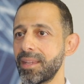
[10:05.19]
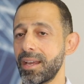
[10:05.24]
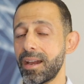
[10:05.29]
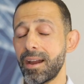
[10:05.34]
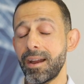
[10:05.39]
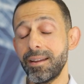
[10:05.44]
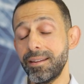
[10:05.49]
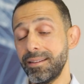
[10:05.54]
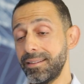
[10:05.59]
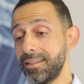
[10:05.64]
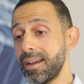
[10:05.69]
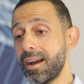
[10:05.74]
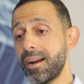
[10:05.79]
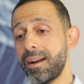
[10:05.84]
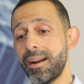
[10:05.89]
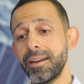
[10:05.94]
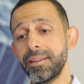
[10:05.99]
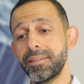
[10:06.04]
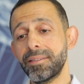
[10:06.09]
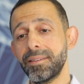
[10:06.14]

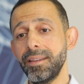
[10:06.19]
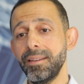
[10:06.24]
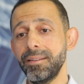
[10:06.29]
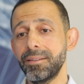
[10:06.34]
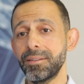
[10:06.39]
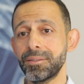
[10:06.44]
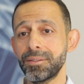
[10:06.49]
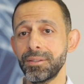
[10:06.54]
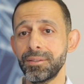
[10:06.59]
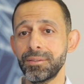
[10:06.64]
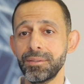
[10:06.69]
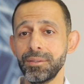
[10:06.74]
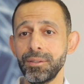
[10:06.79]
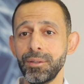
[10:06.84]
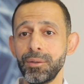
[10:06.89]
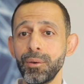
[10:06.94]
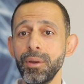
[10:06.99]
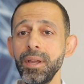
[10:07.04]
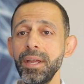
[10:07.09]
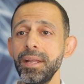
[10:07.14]
I think this is,
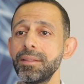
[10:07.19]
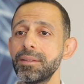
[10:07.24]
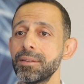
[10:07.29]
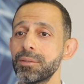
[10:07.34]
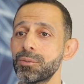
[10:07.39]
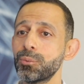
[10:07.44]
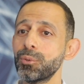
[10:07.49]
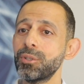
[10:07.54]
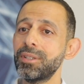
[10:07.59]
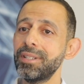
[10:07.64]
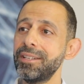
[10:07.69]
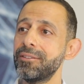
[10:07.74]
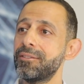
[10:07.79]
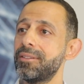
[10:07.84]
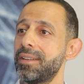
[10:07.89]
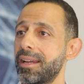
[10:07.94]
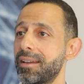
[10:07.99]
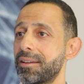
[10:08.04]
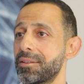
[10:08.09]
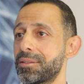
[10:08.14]
this would leave
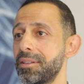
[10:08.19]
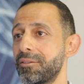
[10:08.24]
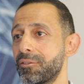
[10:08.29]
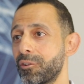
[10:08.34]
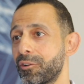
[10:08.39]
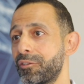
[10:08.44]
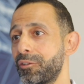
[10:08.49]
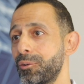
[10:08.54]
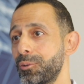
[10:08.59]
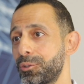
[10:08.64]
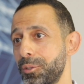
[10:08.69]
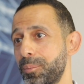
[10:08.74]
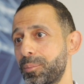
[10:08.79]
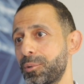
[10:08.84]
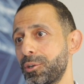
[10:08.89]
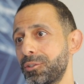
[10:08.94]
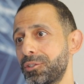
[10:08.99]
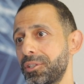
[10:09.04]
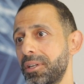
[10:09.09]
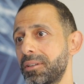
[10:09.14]
legacy for future
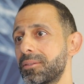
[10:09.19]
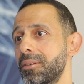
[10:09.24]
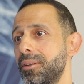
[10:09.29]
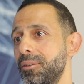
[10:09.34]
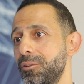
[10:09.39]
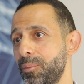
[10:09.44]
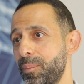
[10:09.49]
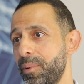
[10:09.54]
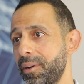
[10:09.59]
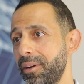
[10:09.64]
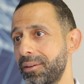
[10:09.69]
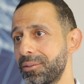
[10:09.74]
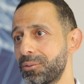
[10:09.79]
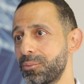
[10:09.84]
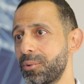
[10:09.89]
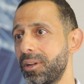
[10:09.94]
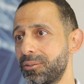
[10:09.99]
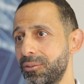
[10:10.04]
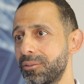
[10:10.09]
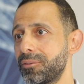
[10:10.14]
projects in Dubai as
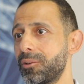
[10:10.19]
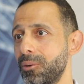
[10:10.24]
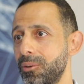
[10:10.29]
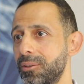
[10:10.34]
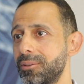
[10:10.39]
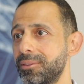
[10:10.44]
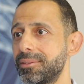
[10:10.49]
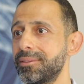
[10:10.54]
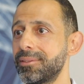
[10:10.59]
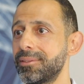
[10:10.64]
well to follow.